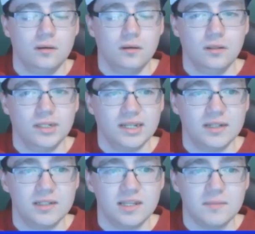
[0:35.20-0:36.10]
on
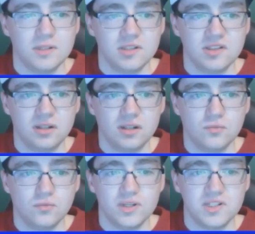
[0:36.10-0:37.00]
Team Sonic
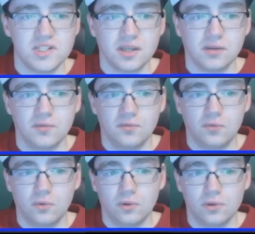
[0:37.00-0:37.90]
Racing
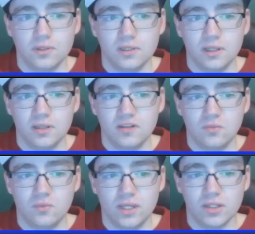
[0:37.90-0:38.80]
for the
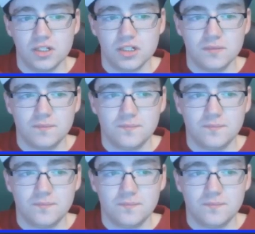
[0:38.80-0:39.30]
Switch.